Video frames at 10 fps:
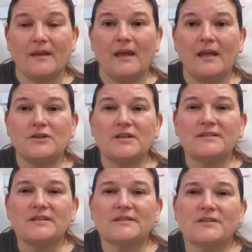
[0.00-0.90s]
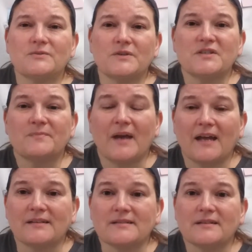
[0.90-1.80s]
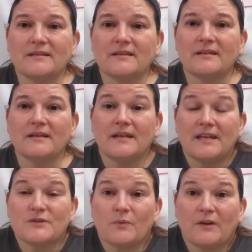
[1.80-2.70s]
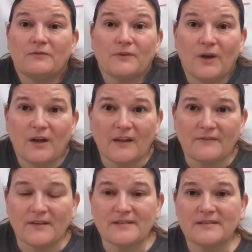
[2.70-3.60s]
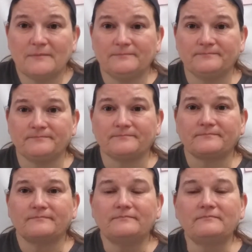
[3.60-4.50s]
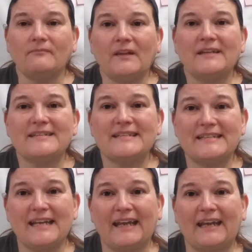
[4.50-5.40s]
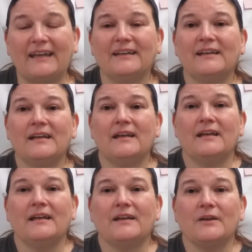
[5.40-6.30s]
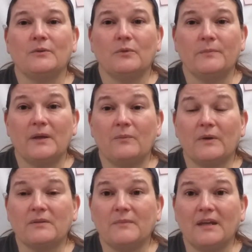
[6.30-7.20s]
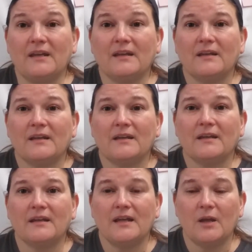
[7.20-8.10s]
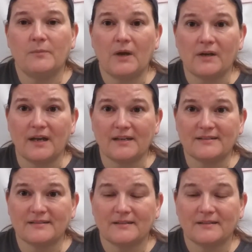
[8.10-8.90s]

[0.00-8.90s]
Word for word: And Jesus' response is one for all of us. Today, you will be with me in paradise.